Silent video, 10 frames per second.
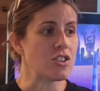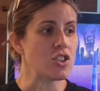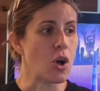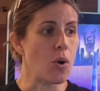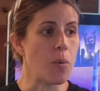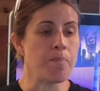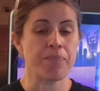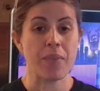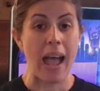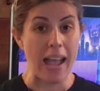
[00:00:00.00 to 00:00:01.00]
So
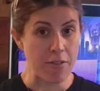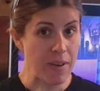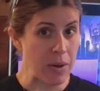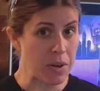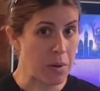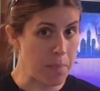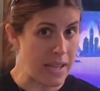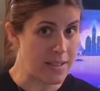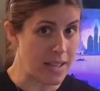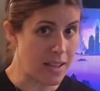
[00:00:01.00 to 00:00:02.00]
I found an
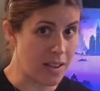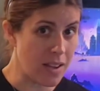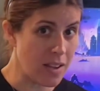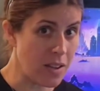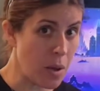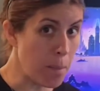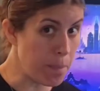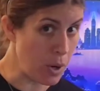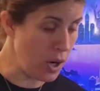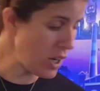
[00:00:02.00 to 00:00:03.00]
amazing
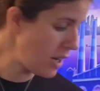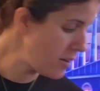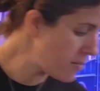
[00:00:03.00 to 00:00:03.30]
book,